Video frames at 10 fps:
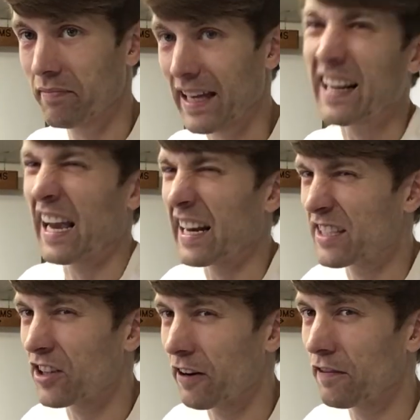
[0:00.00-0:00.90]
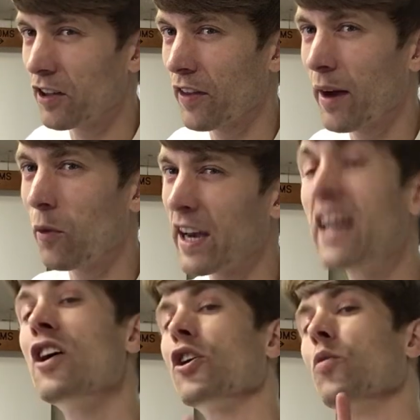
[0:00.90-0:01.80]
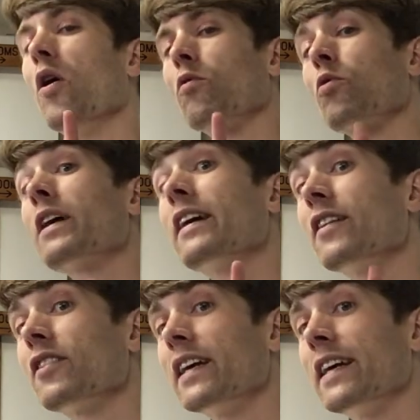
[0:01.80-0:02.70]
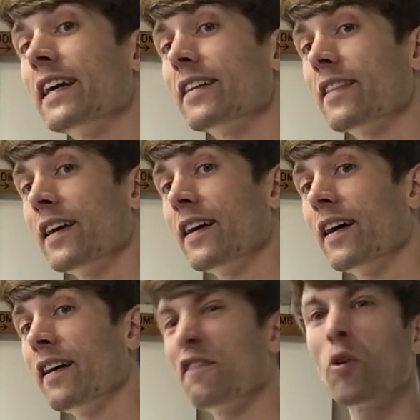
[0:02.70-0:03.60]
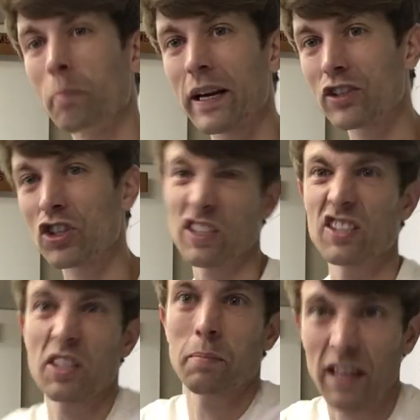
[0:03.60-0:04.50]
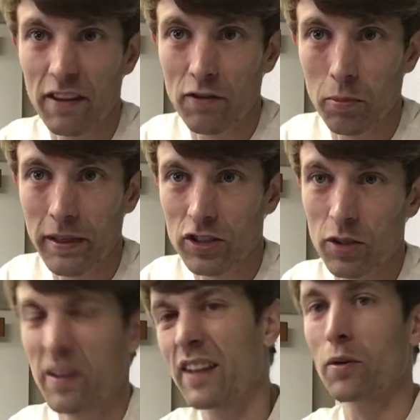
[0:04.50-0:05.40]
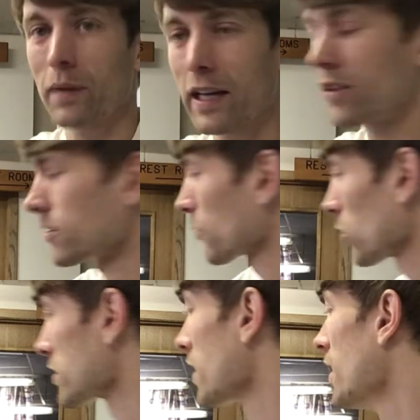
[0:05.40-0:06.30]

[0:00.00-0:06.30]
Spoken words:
it kind of is going to feel that way. You won't really get the full picture until you play the full picture with everybody else, of course.